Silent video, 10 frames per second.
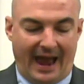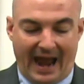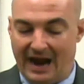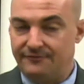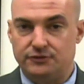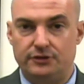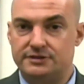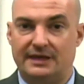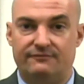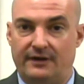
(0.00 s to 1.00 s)
After you
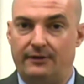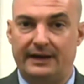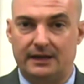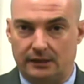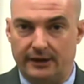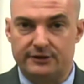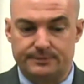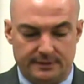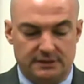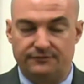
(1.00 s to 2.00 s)
set very clear,
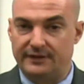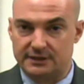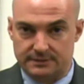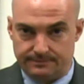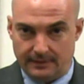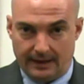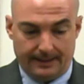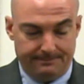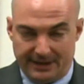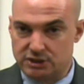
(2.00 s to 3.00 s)
specific,
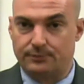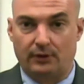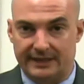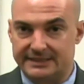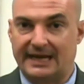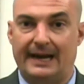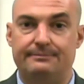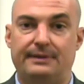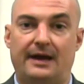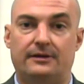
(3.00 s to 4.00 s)
measurable, and
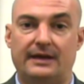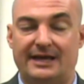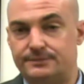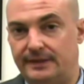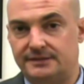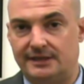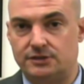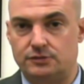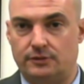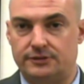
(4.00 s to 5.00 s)
time-bound
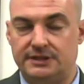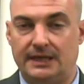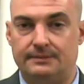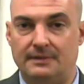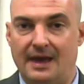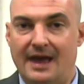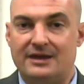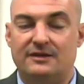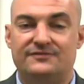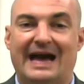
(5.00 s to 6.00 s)
expectations with the team,
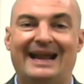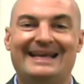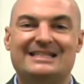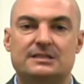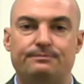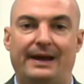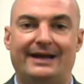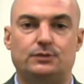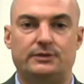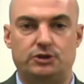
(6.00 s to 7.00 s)
you've got to
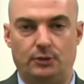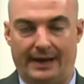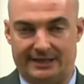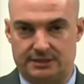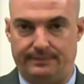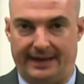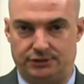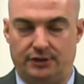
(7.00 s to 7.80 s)
inspect what you expect.